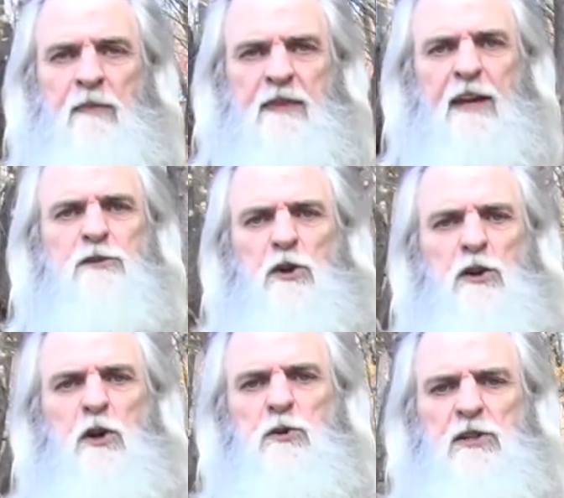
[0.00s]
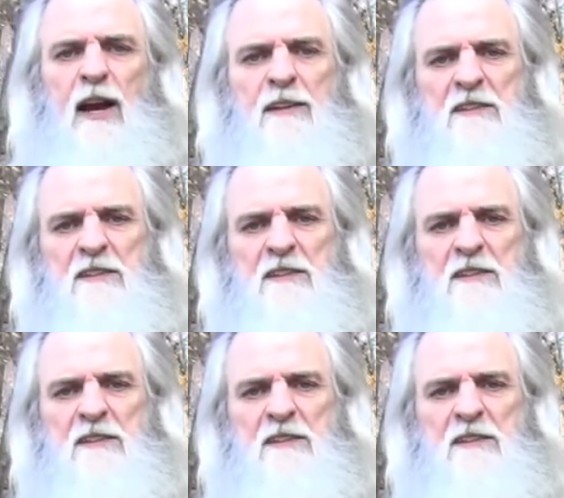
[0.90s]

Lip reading: These are used on